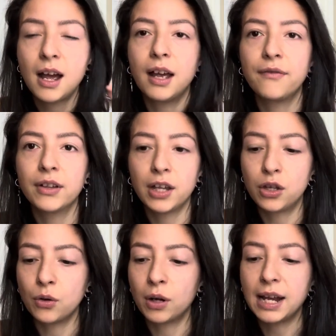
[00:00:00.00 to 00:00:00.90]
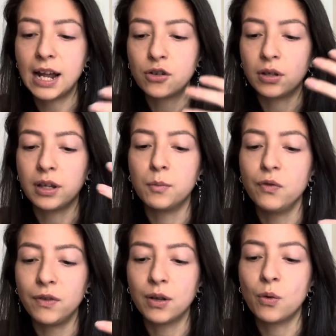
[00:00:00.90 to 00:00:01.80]
I feel like you are naturally
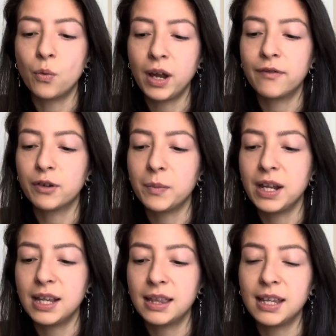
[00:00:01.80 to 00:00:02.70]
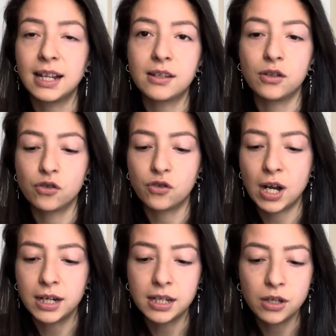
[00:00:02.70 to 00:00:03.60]
moving away from anything that's
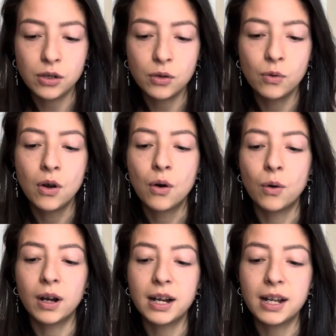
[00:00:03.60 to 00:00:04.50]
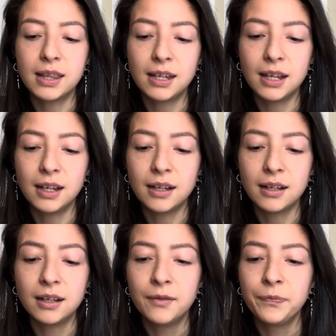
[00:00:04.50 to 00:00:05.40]
distracting you, or
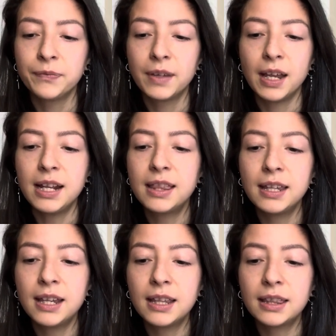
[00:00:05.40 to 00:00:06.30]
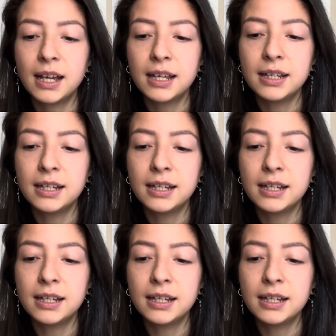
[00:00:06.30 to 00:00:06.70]
anything that